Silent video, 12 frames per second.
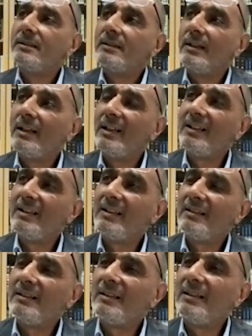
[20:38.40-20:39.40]

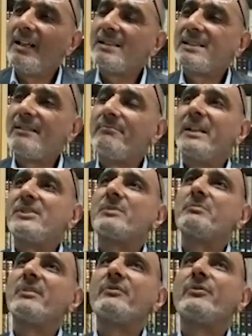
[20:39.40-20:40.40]
As I've
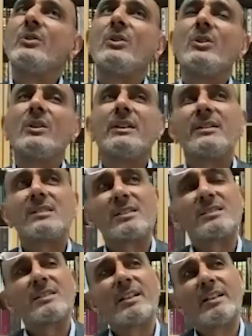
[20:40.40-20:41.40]
mentioned before in
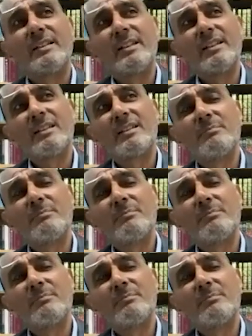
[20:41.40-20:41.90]
discussing hadith,